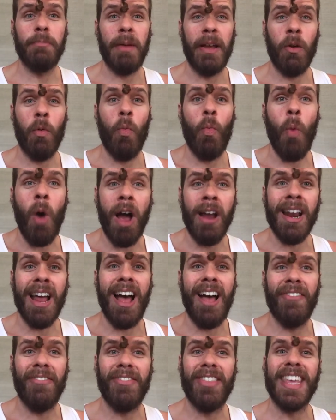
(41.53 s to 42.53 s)
been one
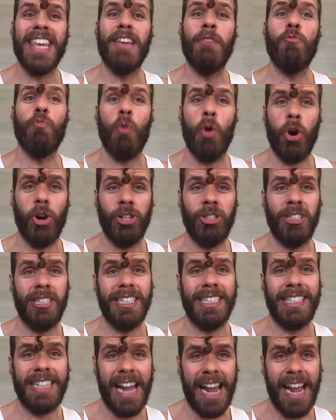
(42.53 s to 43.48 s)
of the worst